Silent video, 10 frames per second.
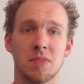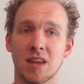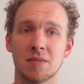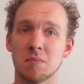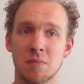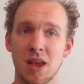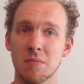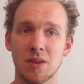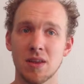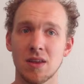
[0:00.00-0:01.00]
that may
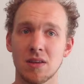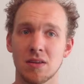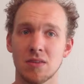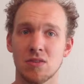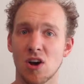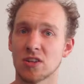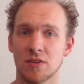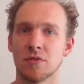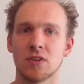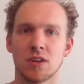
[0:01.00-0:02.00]
be not
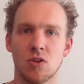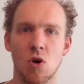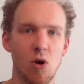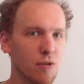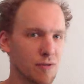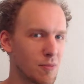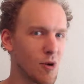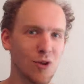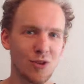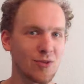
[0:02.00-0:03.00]
different at all from
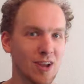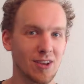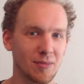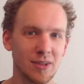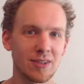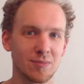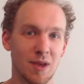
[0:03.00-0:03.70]
all your regular builds.